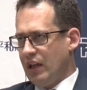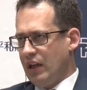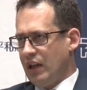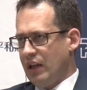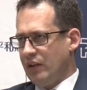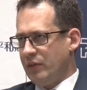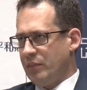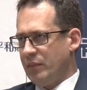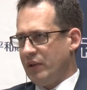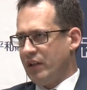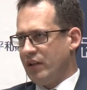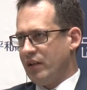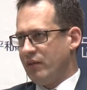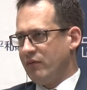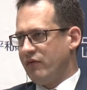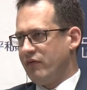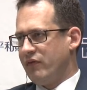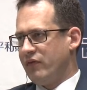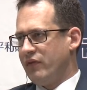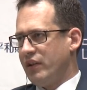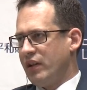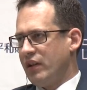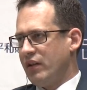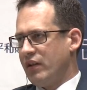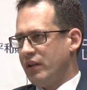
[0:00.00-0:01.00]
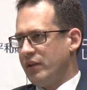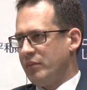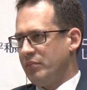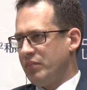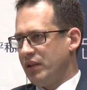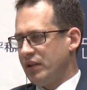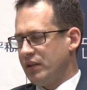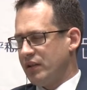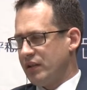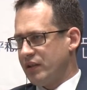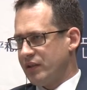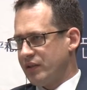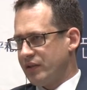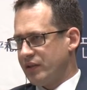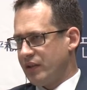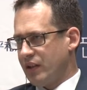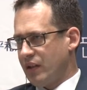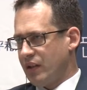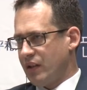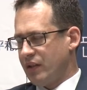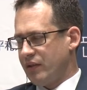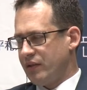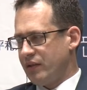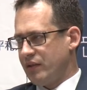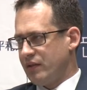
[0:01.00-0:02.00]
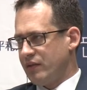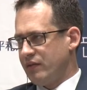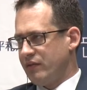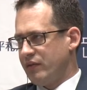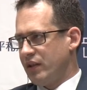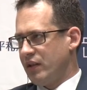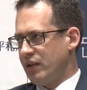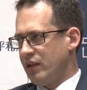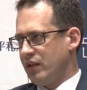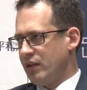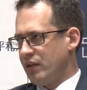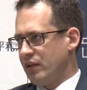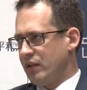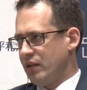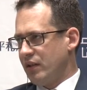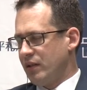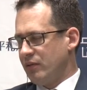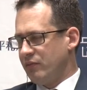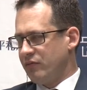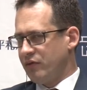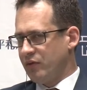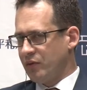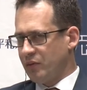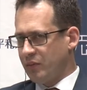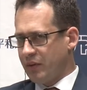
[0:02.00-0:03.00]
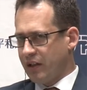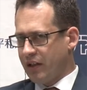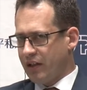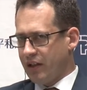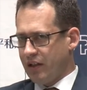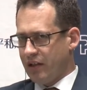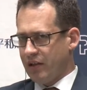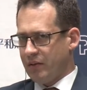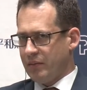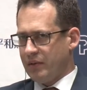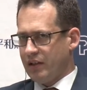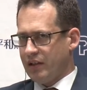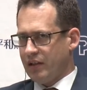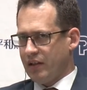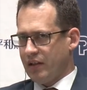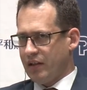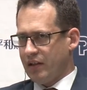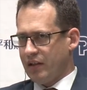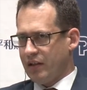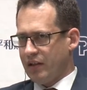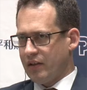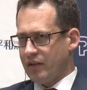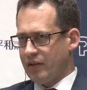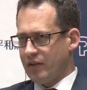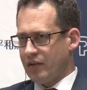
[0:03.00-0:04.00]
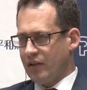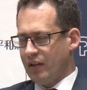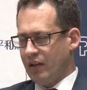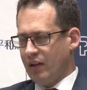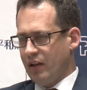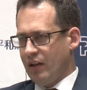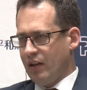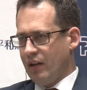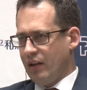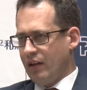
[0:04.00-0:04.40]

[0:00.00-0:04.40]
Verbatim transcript: It's become very politicized in a very unhelpful way because